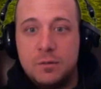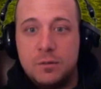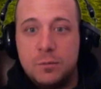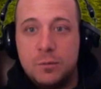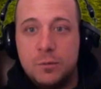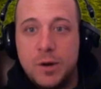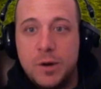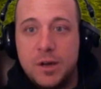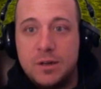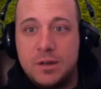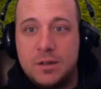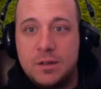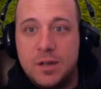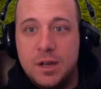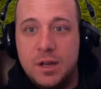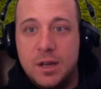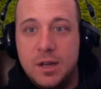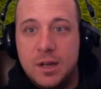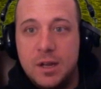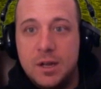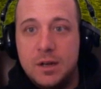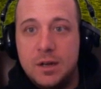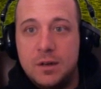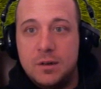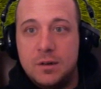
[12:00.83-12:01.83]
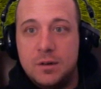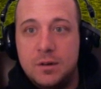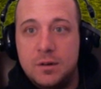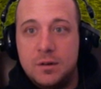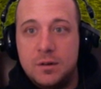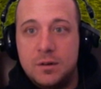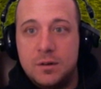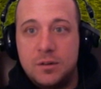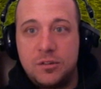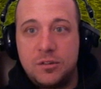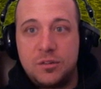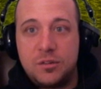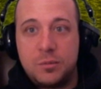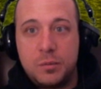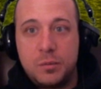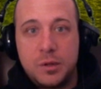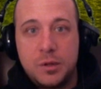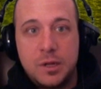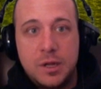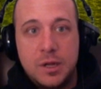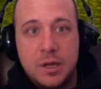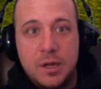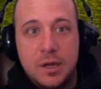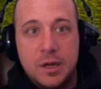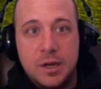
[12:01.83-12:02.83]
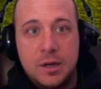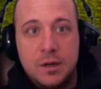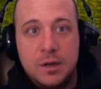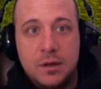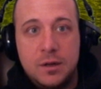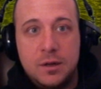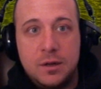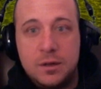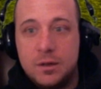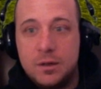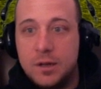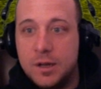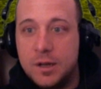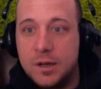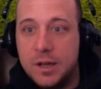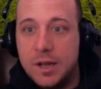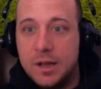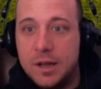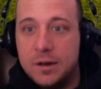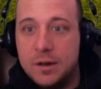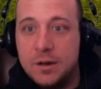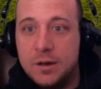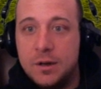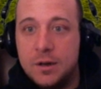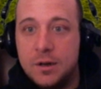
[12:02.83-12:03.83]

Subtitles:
Raid 10 display. Again,